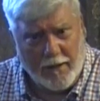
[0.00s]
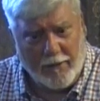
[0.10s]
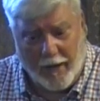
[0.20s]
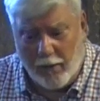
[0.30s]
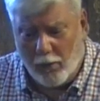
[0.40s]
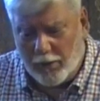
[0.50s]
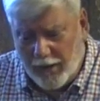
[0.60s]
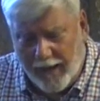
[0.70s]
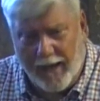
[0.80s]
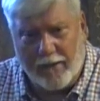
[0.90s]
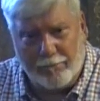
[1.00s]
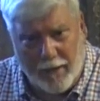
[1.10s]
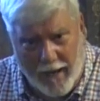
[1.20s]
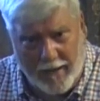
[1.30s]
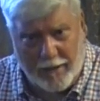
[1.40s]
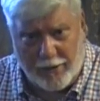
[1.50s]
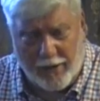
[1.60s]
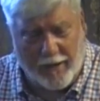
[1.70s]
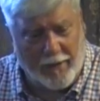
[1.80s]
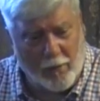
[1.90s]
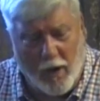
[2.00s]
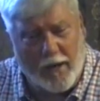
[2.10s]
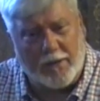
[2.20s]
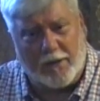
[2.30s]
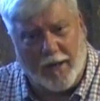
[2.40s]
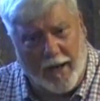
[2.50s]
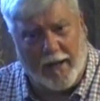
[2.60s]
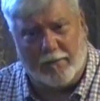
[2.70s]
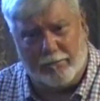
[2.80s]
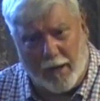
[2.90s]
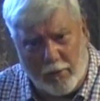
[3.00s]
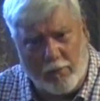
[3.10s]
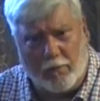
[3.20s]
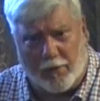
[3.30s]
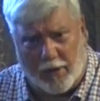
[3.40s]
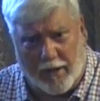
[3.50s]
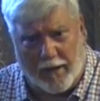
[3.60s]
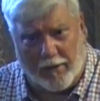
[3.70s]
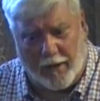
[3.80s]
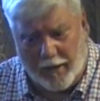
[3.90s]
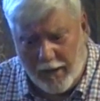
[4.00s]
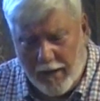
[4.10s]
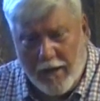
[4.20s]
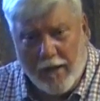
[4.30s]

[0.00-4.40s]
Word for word: They were dead bodies. Now they wasn't dead bones laying there.